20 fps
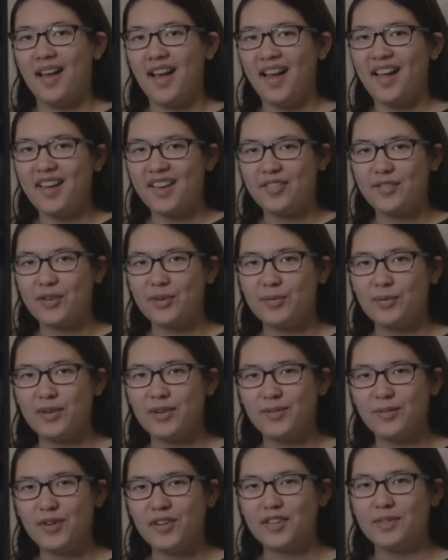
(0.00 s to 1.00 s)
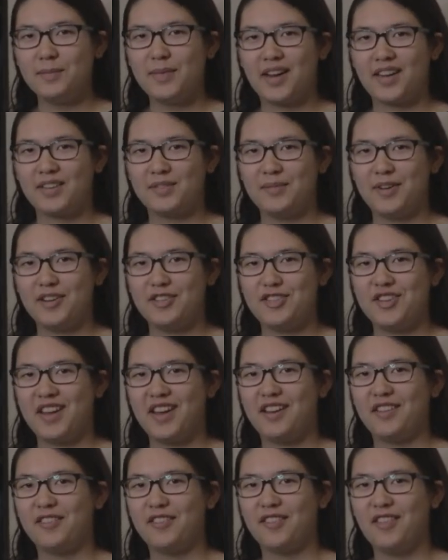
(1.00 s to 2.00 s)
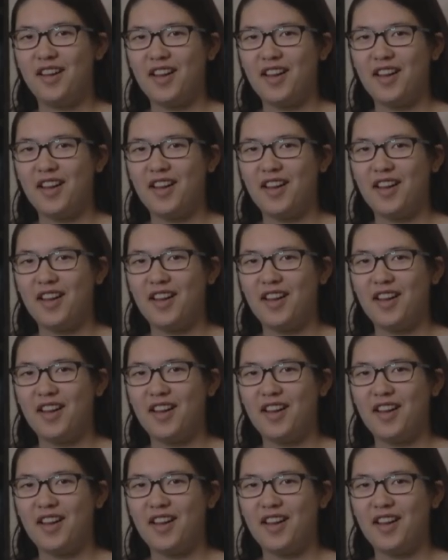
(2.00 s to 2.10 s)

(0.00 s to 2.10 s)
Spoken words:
Hi everyone, welcome back to my channel.